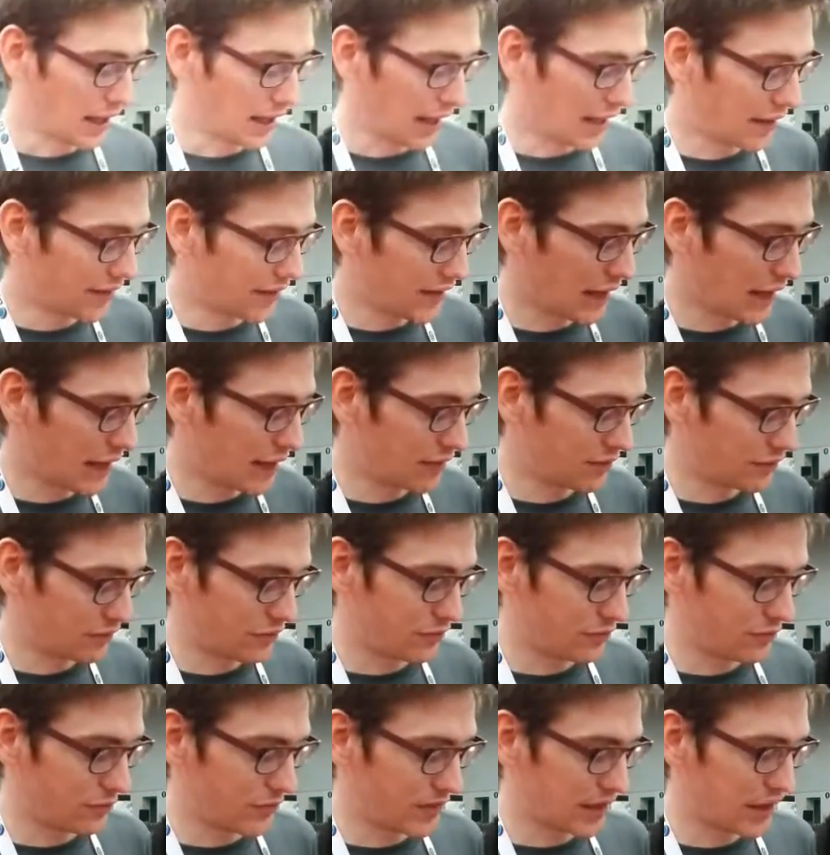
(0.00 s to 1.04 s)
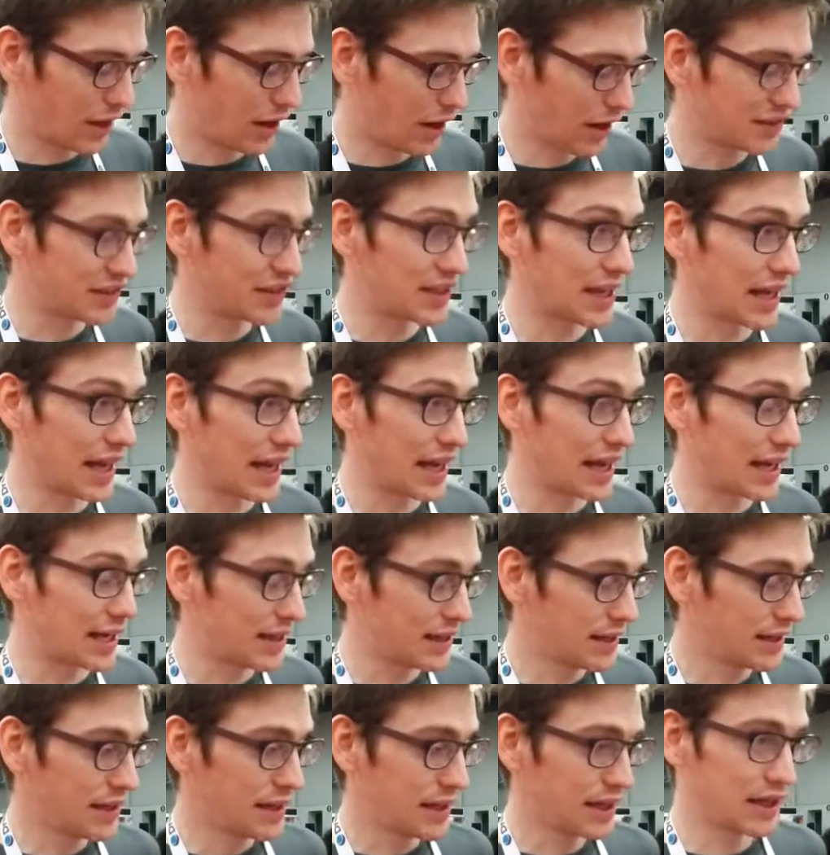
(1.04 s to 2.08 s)
And then the
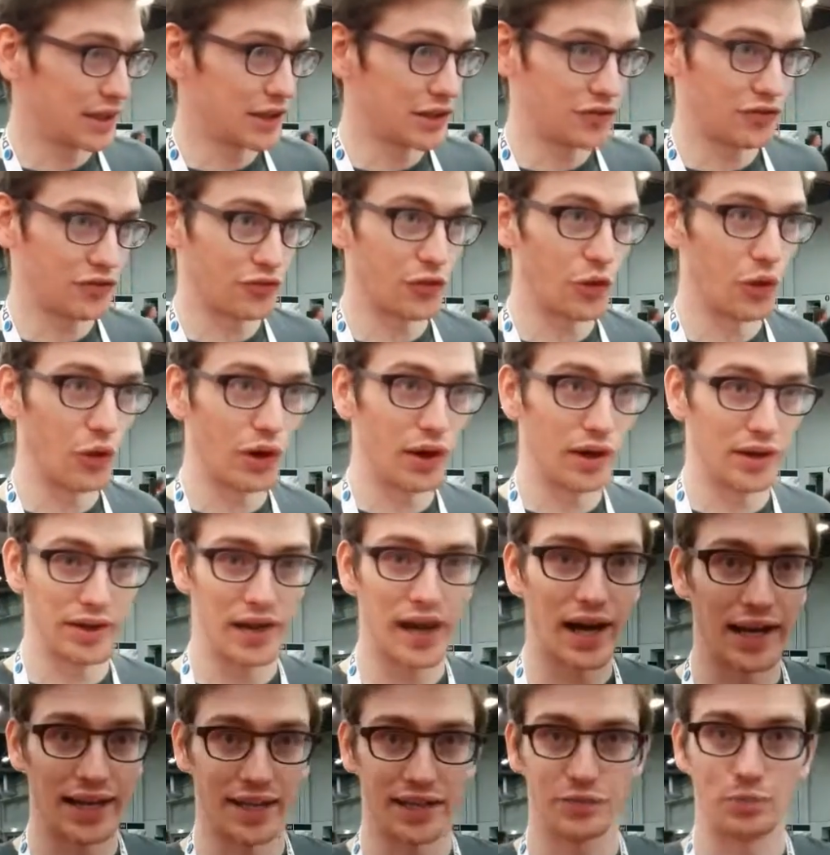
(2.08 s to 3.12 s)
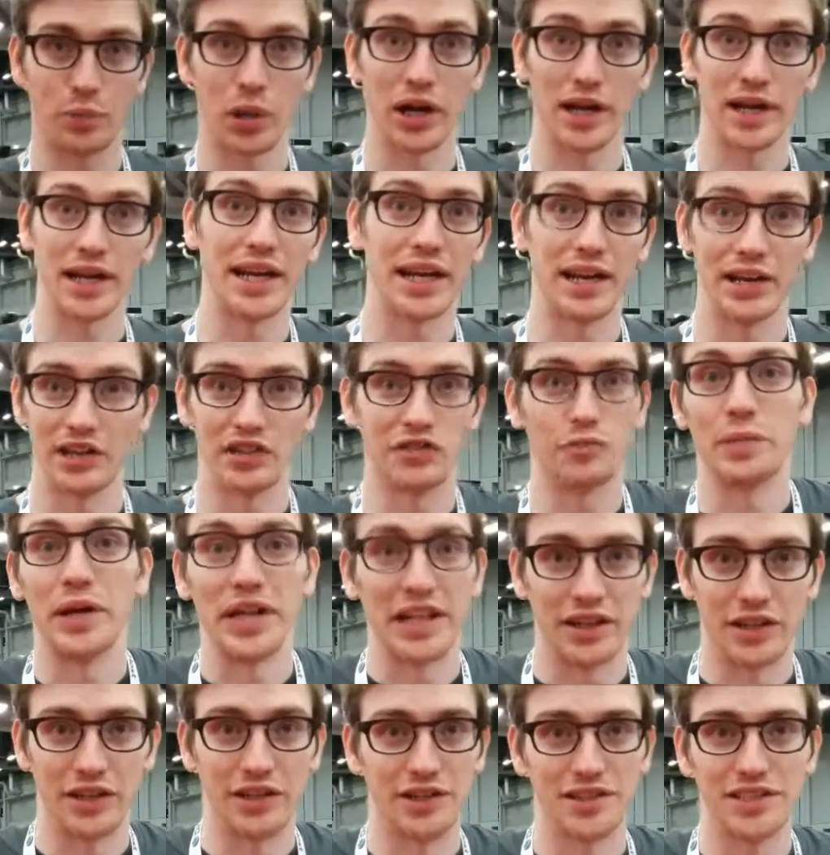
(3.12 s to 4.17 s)
RCA is for like plugging into
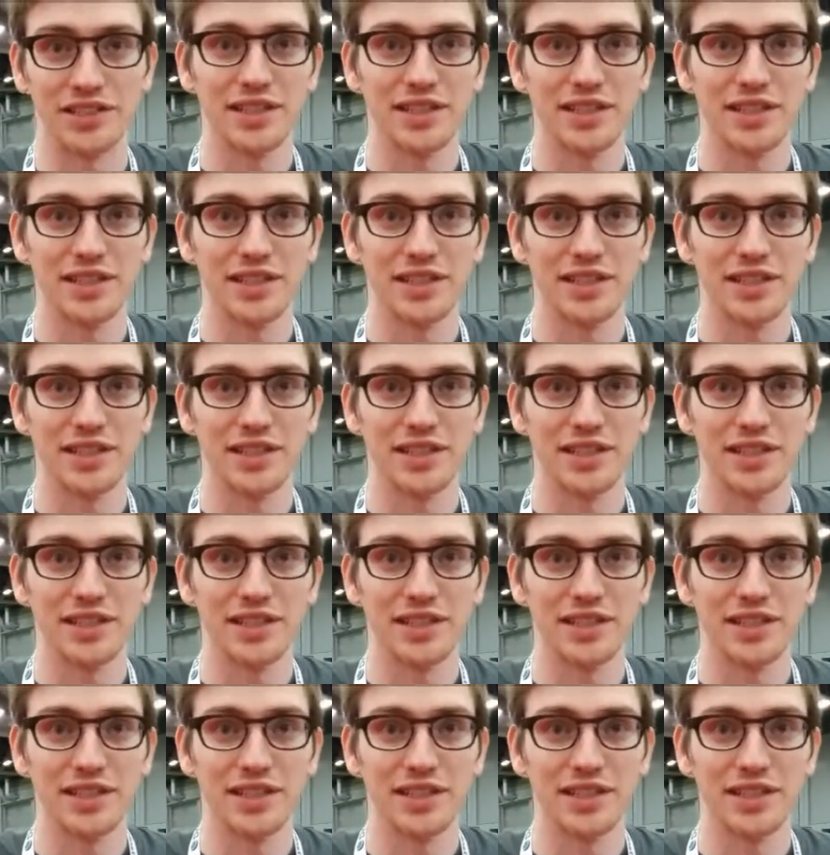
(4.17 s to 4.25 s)
speakers,